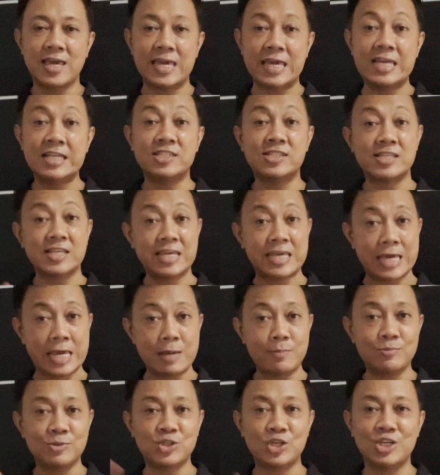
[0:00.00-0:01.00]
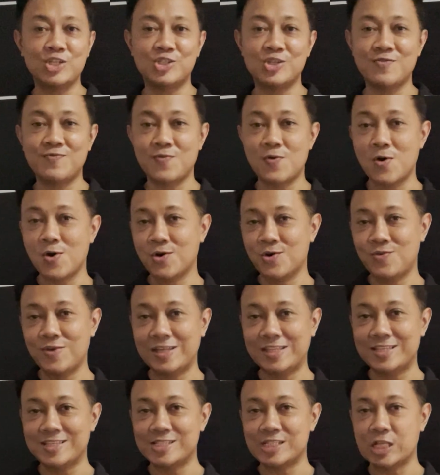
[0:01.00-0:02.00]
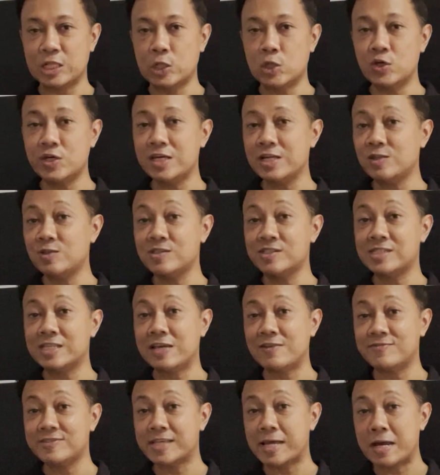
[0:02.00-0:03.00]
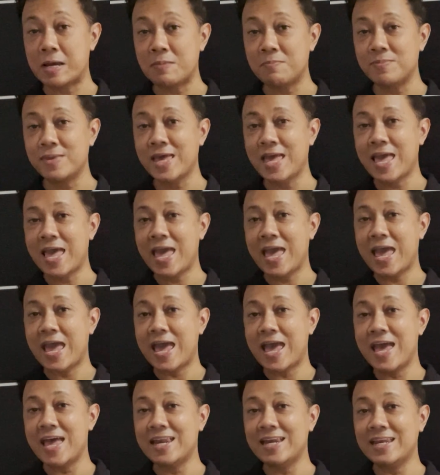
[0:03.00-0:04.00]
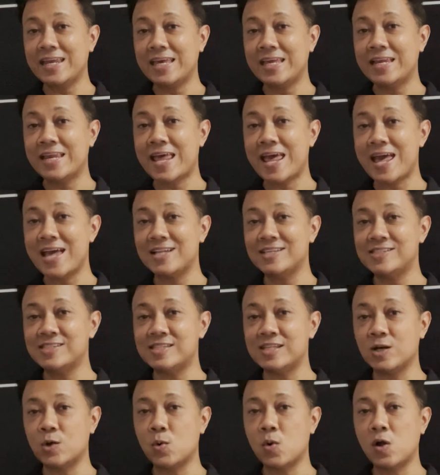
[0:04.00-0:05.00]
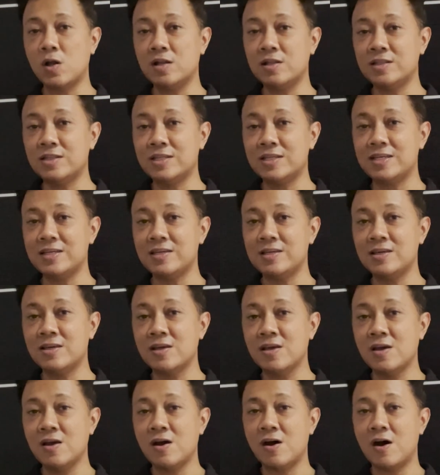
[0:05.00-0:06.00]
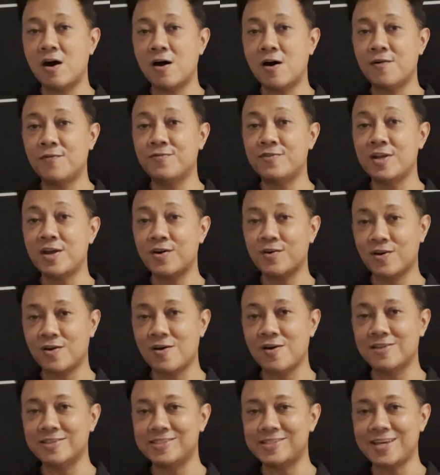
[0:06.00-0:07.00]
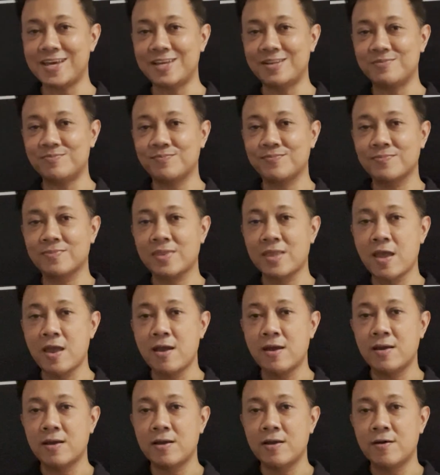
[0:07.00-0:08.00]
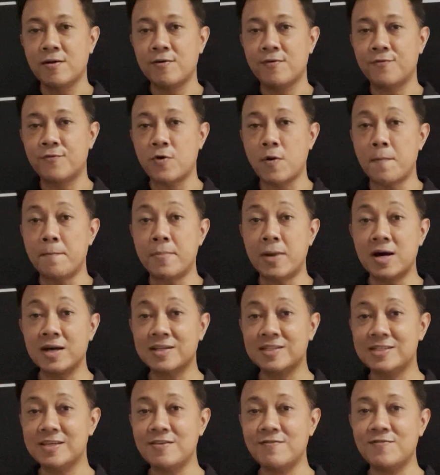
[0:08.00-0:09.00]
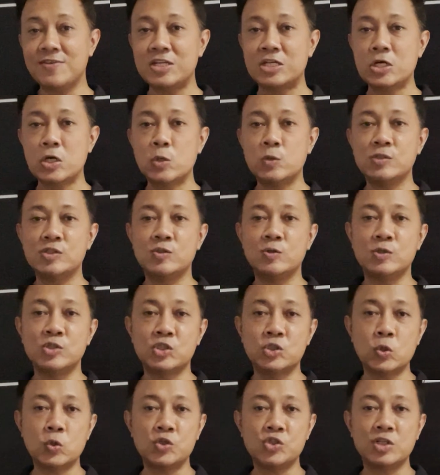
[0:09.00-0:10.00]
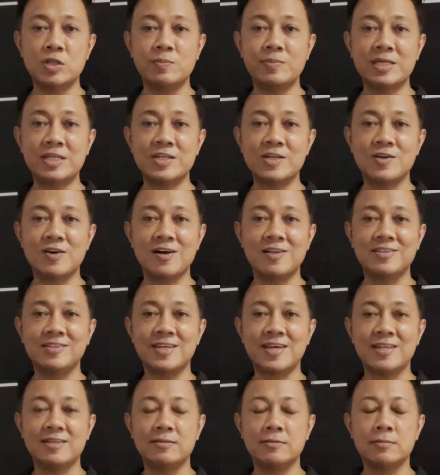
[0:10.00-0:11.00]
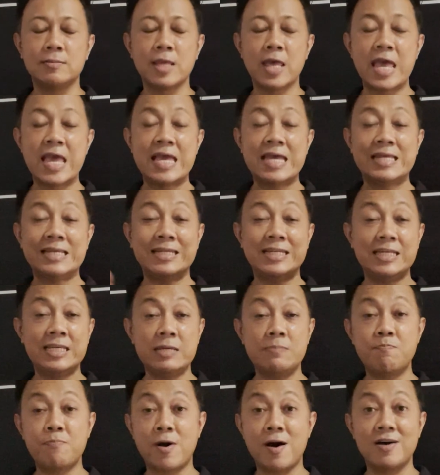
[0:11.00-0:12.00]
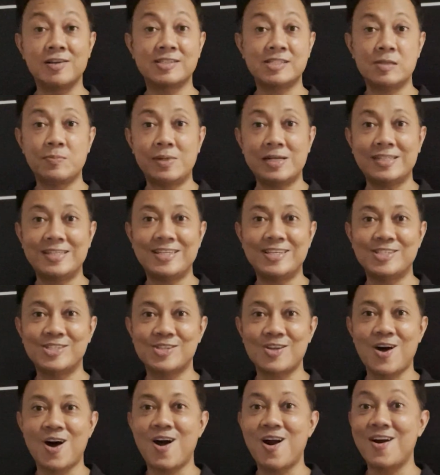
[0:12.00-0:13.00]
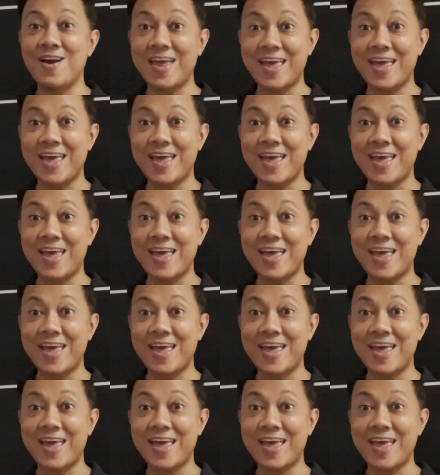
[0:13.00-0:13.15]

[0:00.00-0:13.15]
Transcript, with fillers: It's a game changer for creators looking to save time and enhance the quality of their content. From marketing videos to social media content, the possibilities are